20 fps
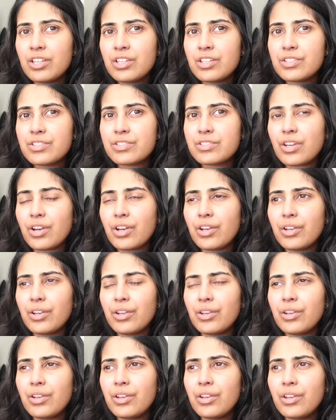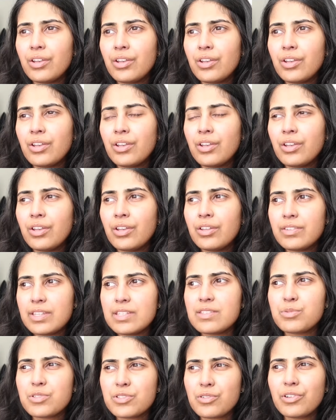so
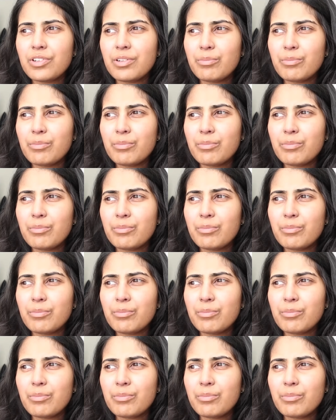this was on